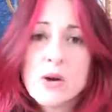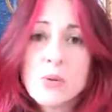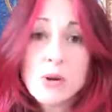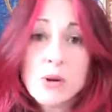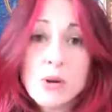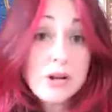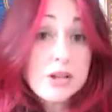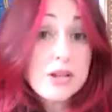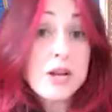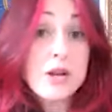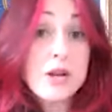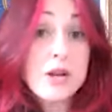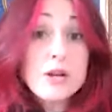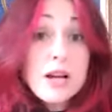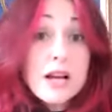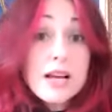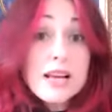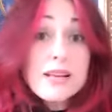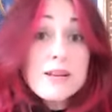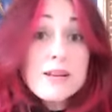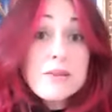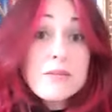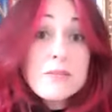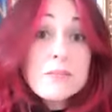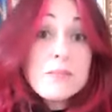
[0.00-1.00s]
well i know
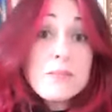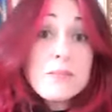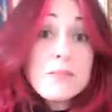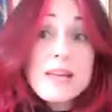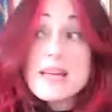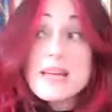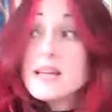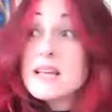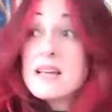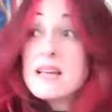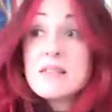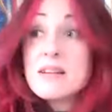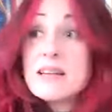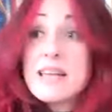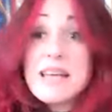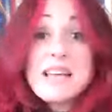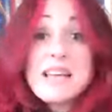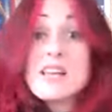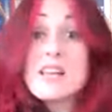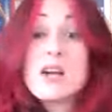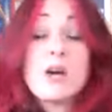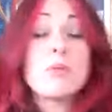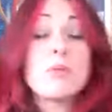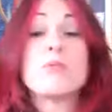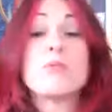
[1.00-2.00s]
like being
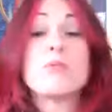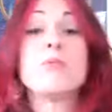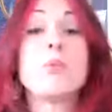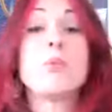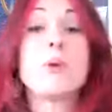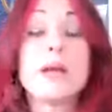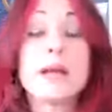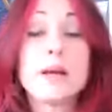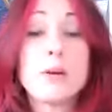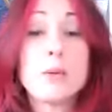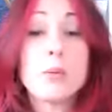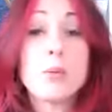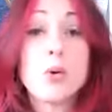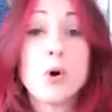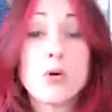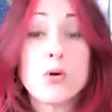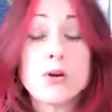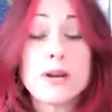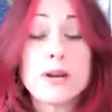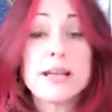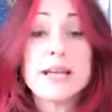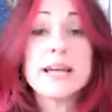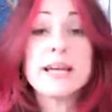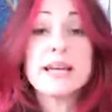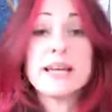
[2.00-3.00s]
letting go of
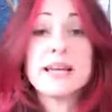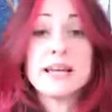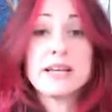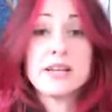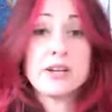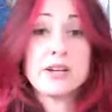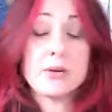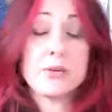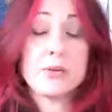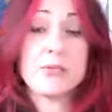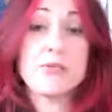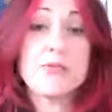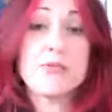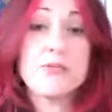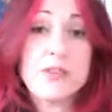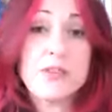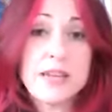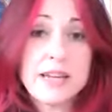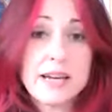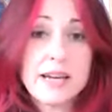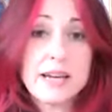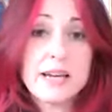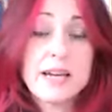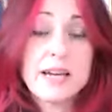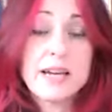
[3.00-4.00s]
worry and letting go of
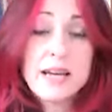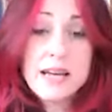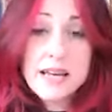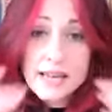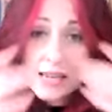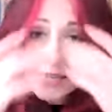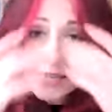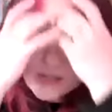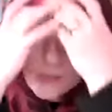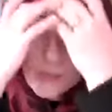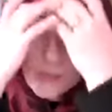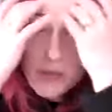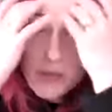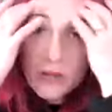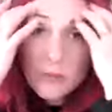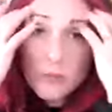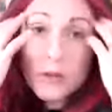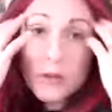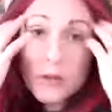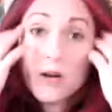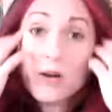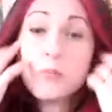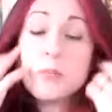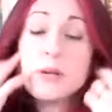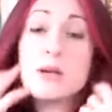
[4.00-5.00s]
fear is a big
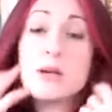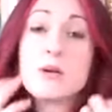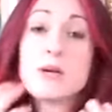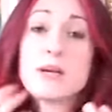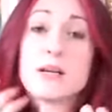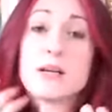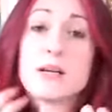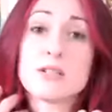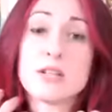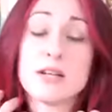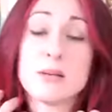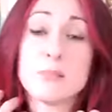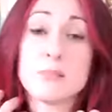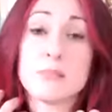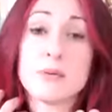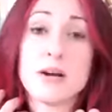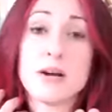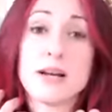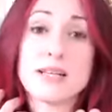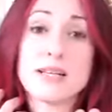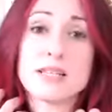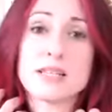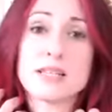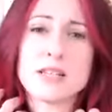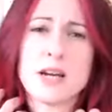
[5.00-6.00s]
part being on our t-
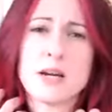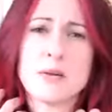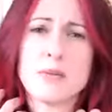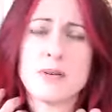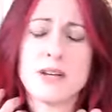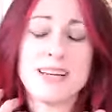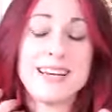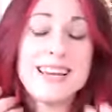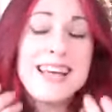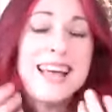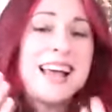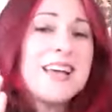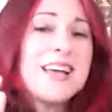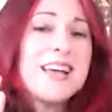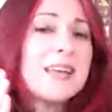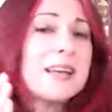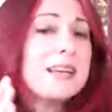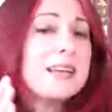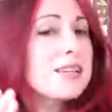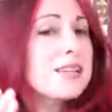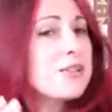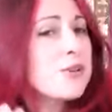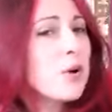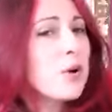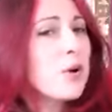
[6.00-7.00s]
highest timeline
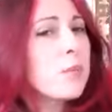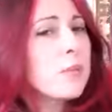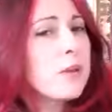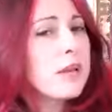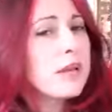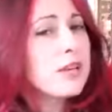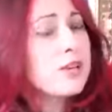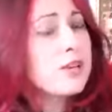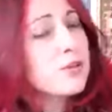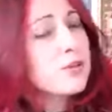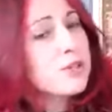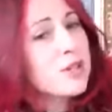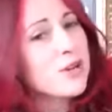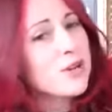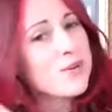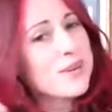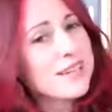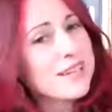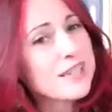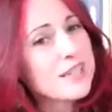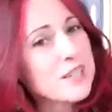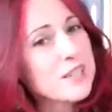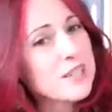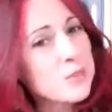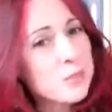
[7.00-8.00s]
that does not mean you don't
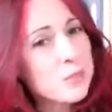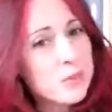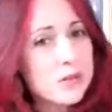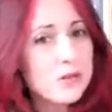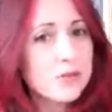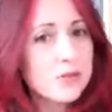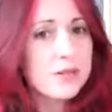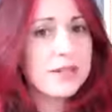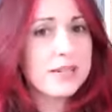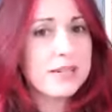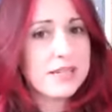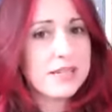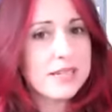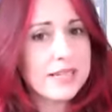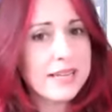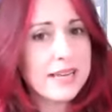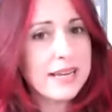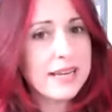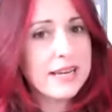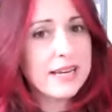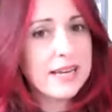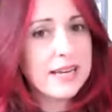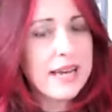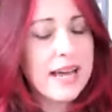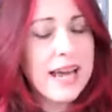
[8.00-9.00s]
experience
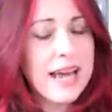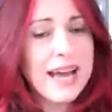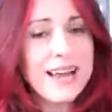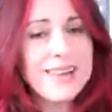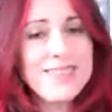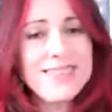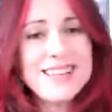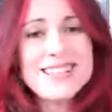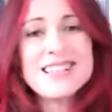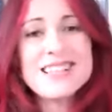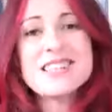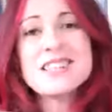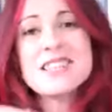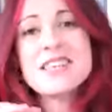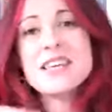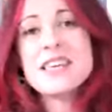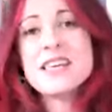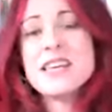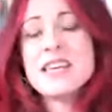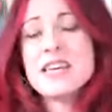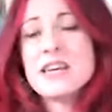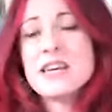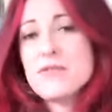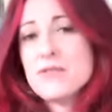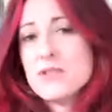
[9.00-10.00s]
it and this is the
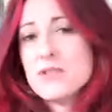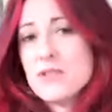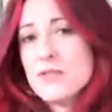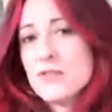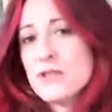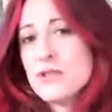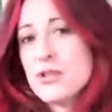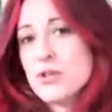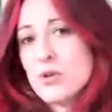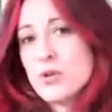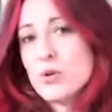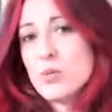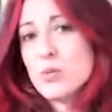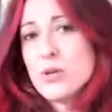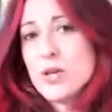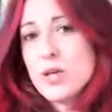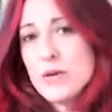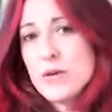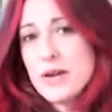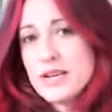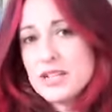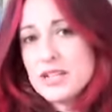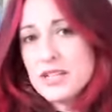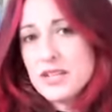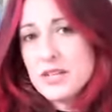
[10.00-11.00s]
gift of the
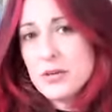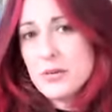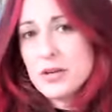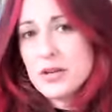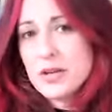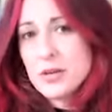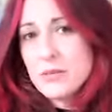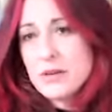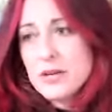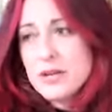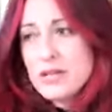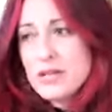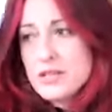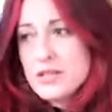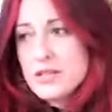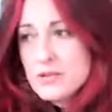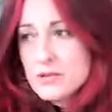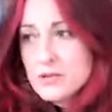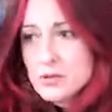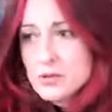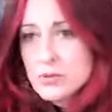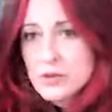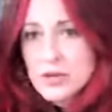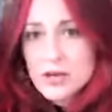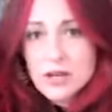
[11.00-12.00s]
Scorpio energy that we're coming into
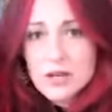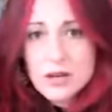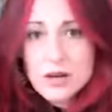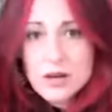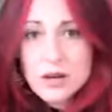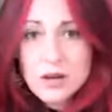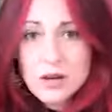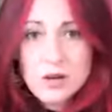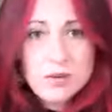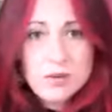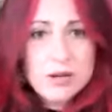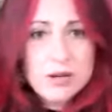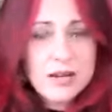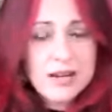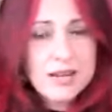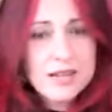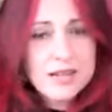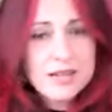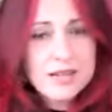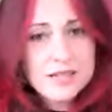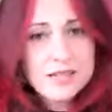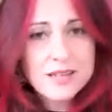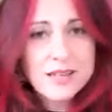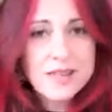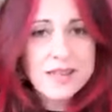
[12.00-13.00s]
because we're going
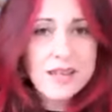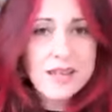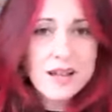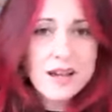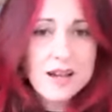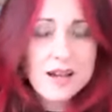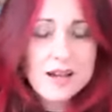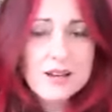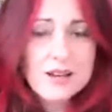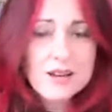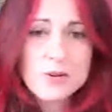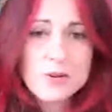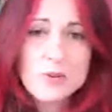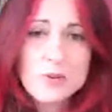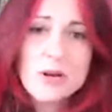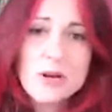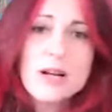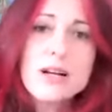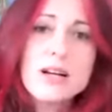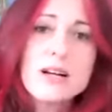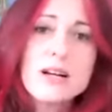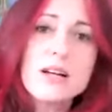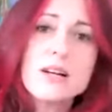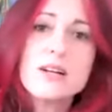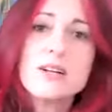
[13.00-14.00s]
into the
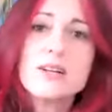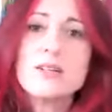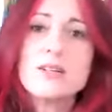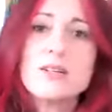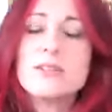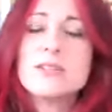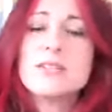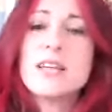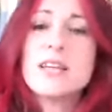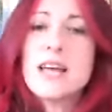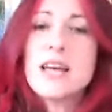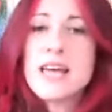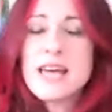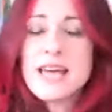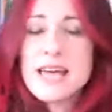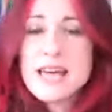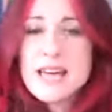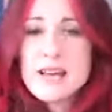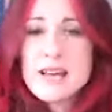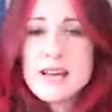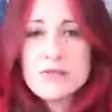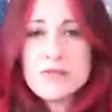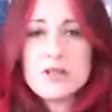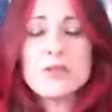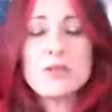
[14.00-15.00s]
underworld
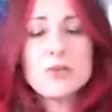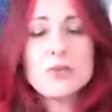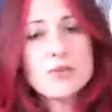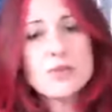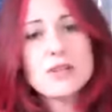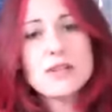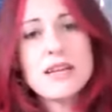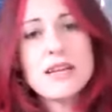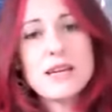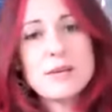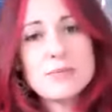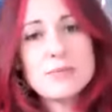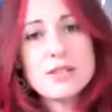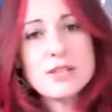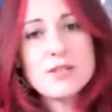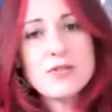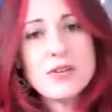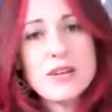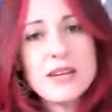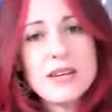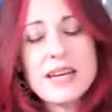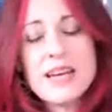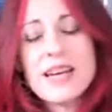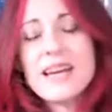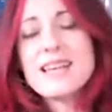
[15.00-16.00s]
here in the Northern
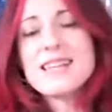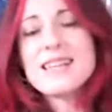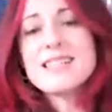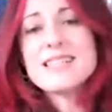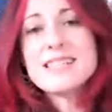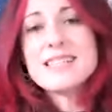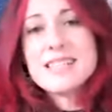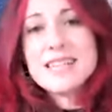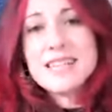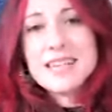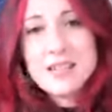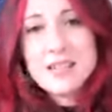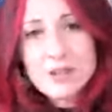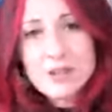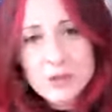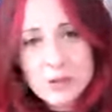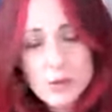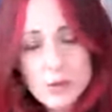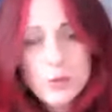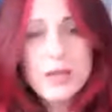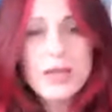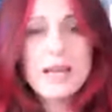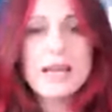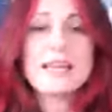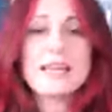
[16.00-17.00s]
Hemisphere
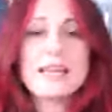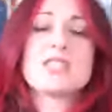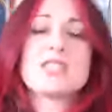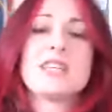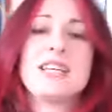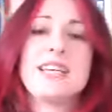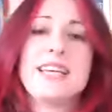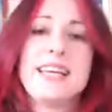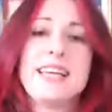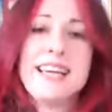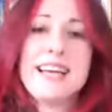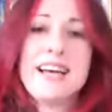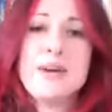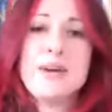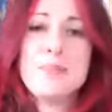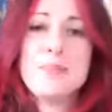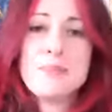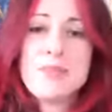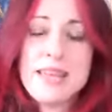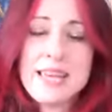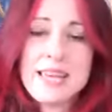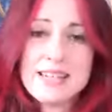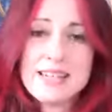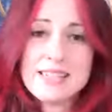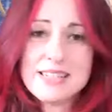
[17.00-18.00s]
until we actually
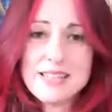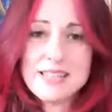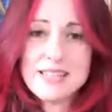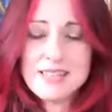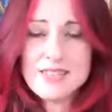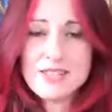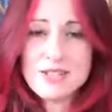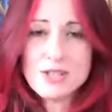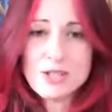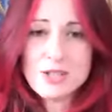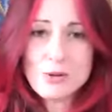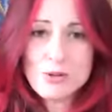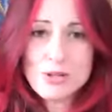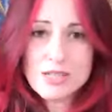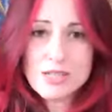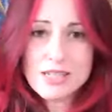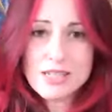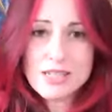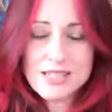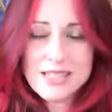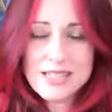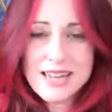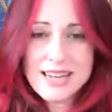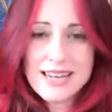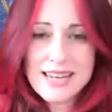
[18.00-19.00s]
um, hit the
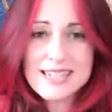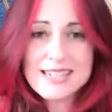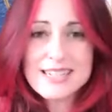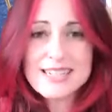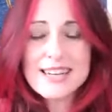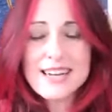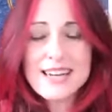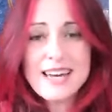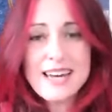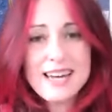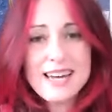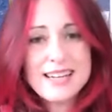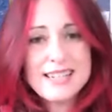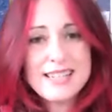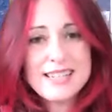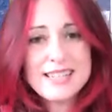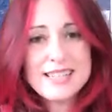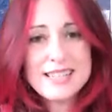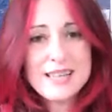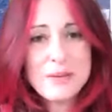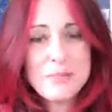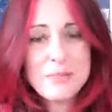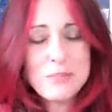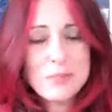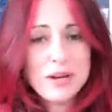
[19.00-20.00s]
solstice date uh, in
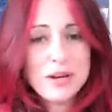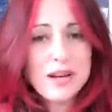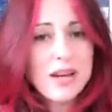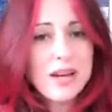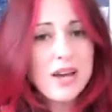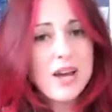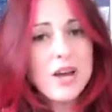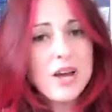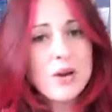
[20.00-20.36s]
December.